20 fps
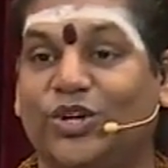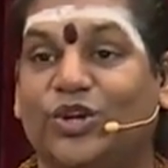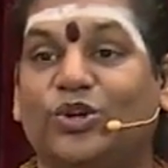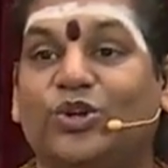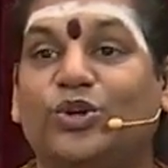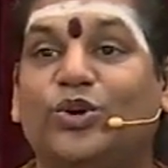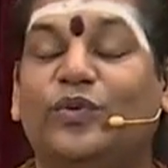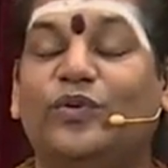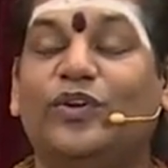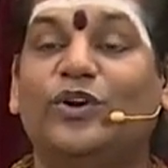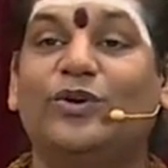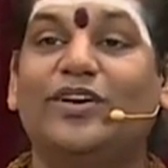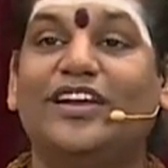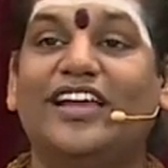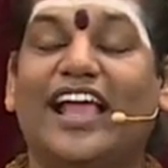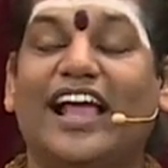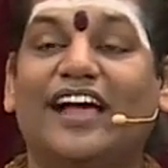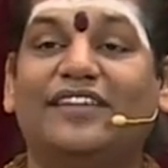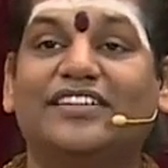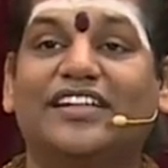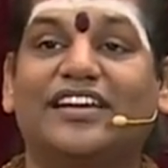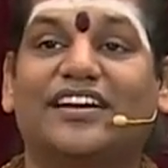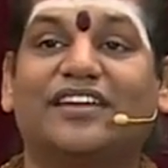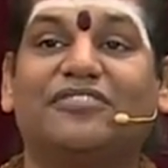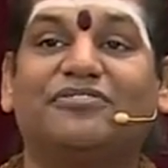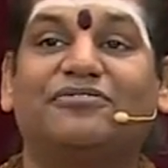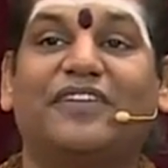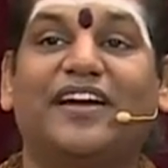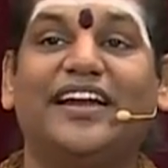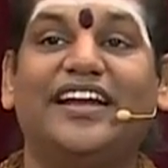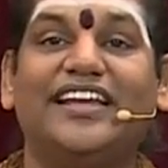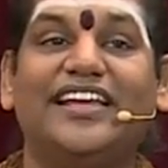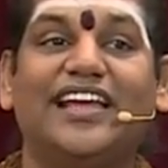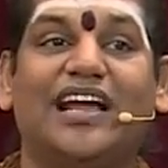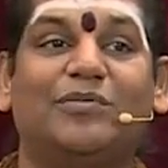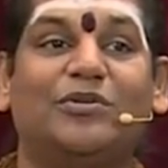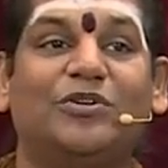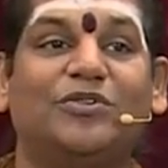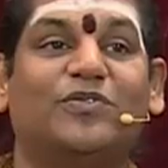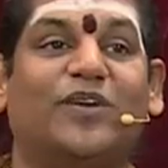You will only have the rough
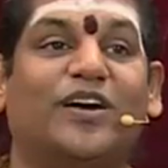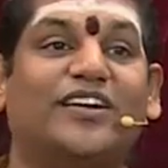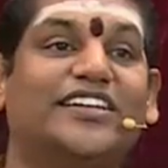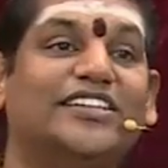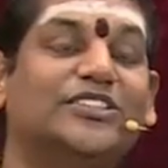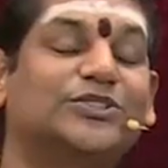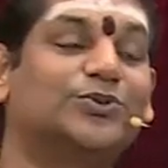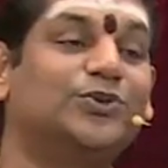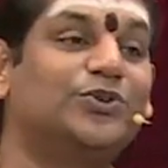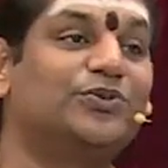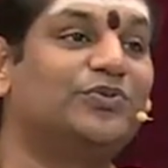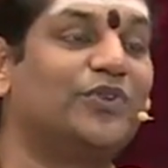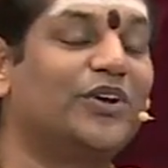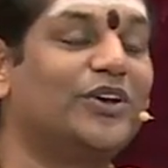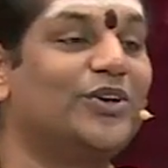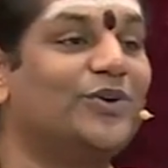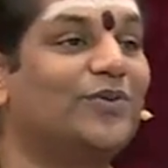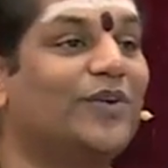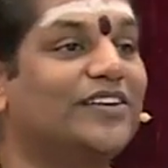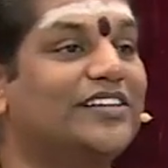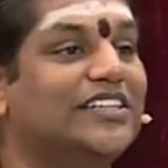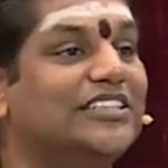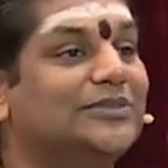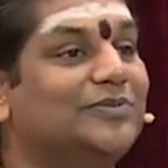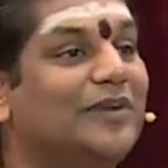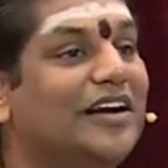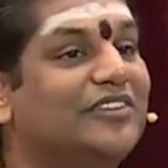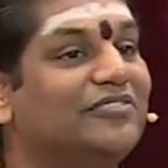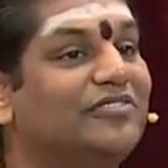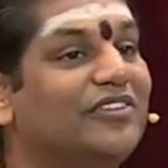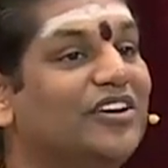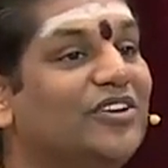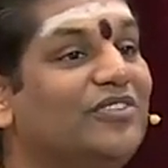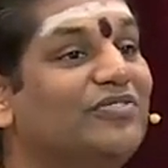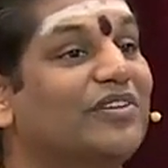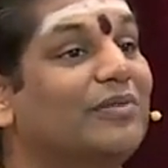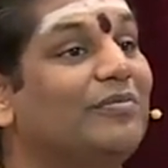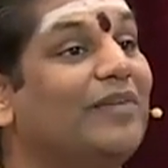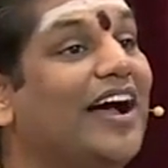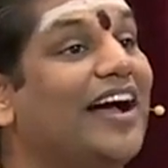idea about what is good for you, what is bad for you
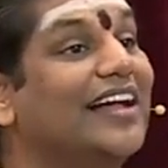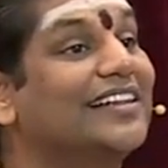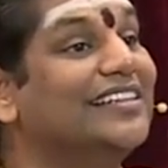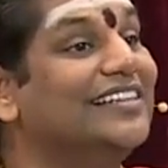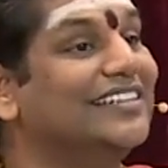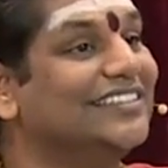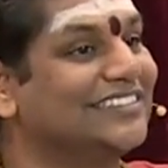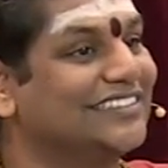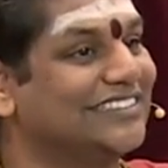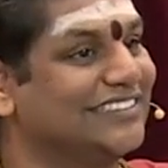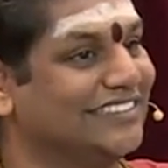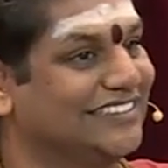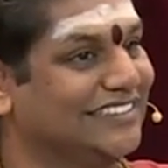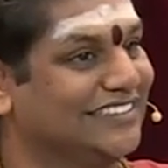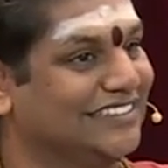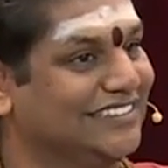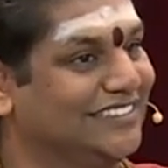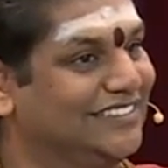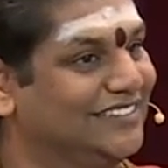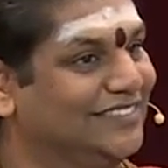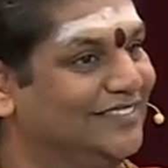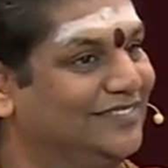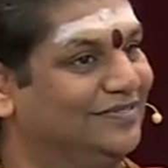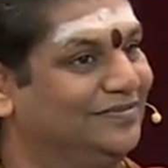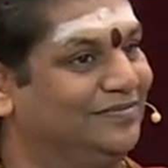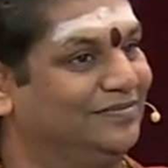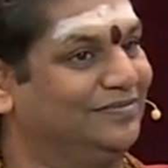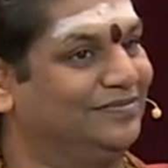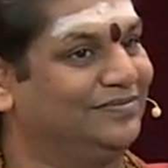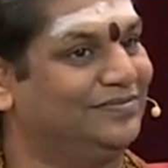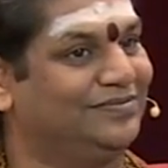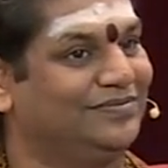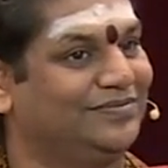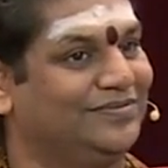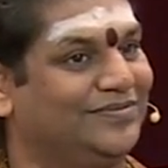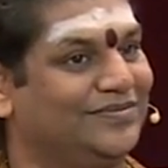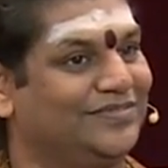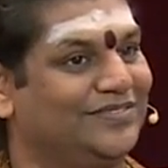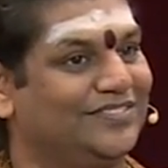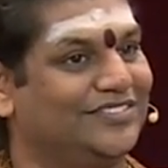from others,
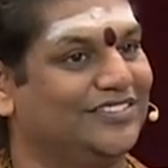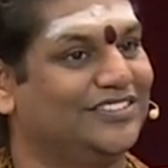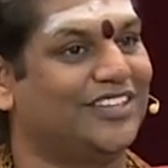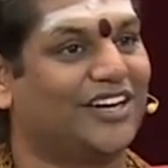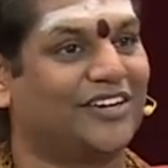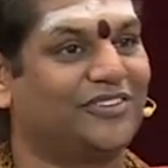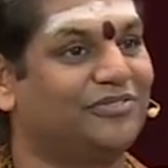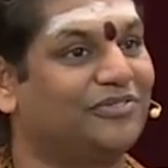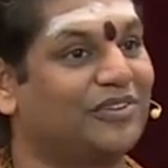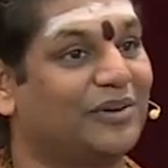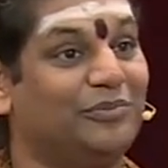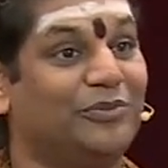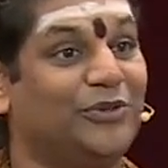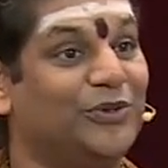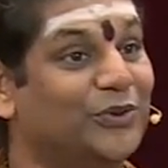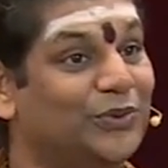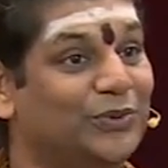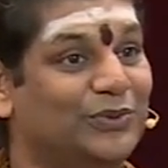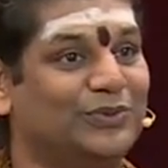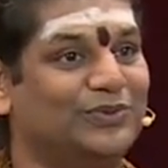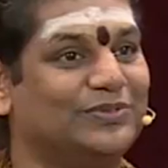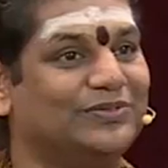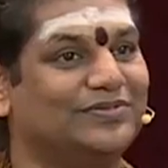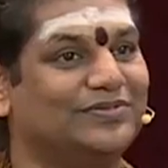not from you.